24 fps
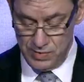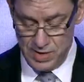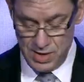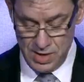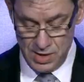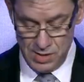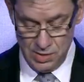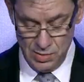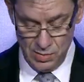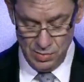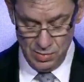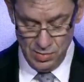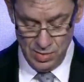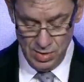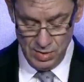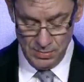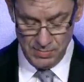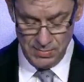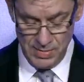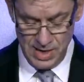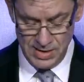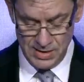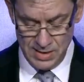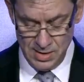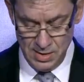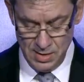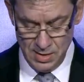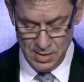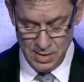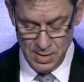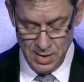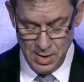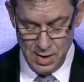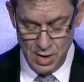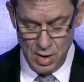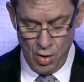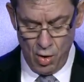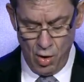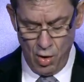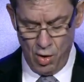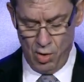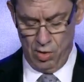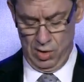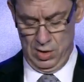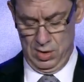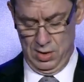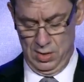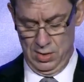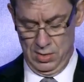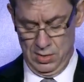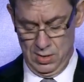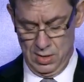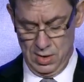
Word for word: to the EU, meeting all